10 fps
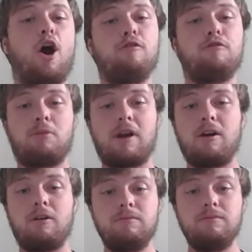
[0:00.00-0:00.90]
over
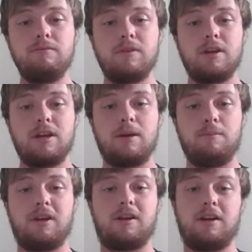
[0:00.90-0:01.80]
Brown
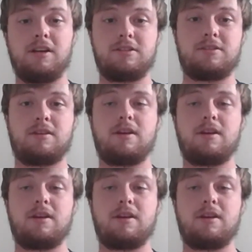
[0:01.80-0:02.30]
because